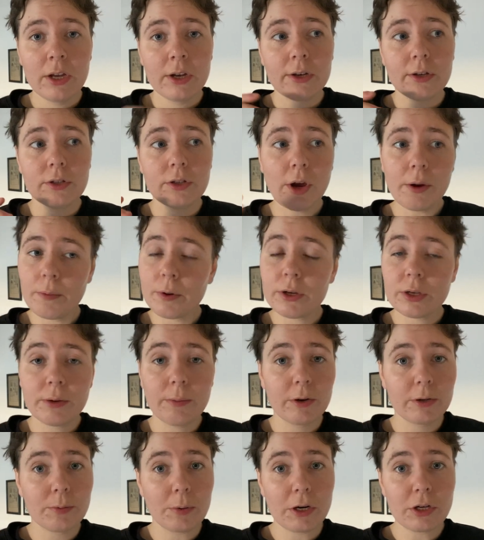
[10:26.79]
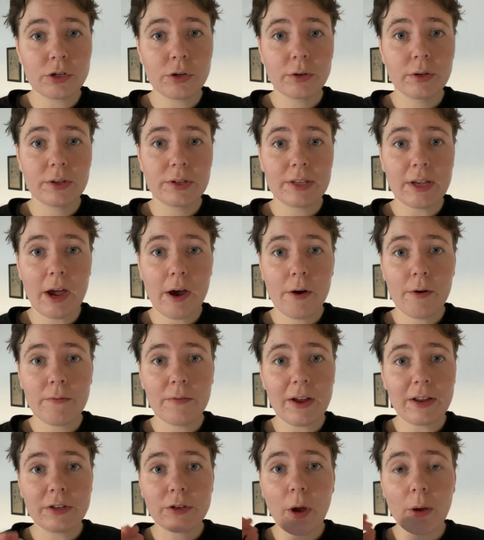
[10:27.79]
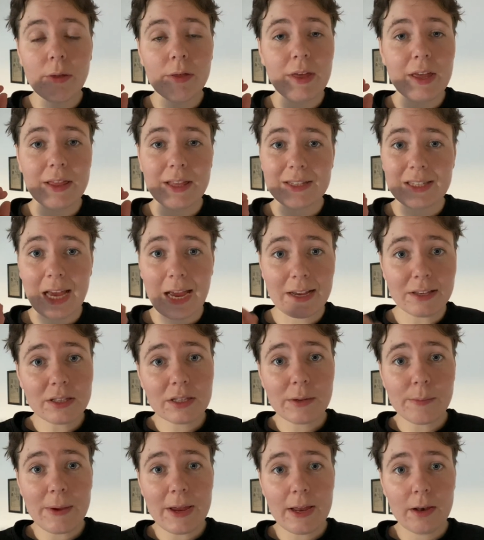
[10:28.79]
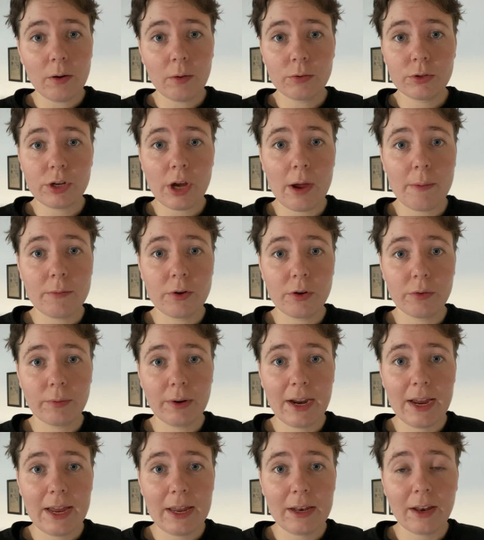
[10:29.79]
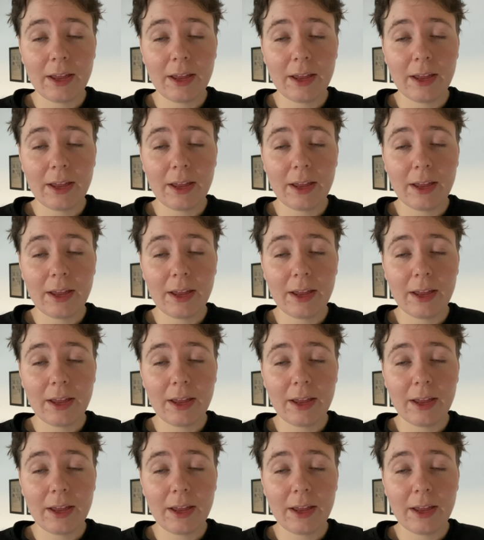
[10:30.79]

Don't put too much pressure on yourself, and don't think this has to be a long-term career.